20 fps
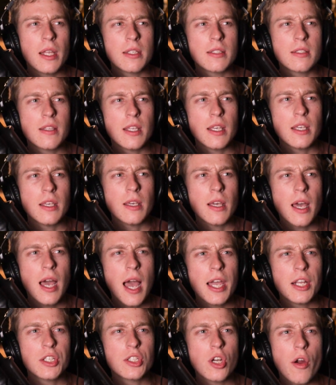the
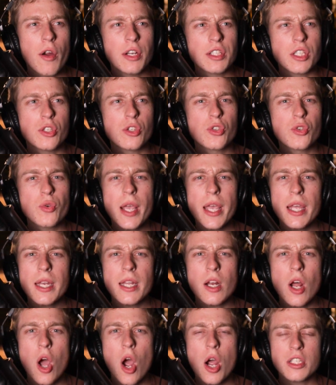ITAR. It's a trade
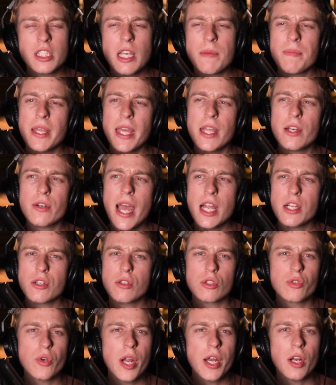in something
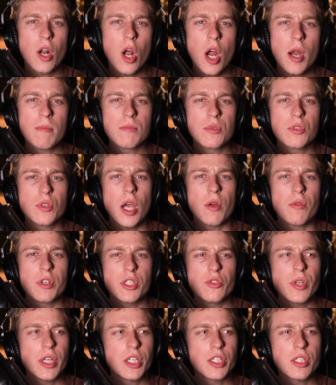international trade in arms
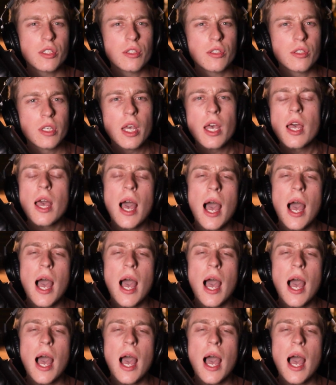restrictions.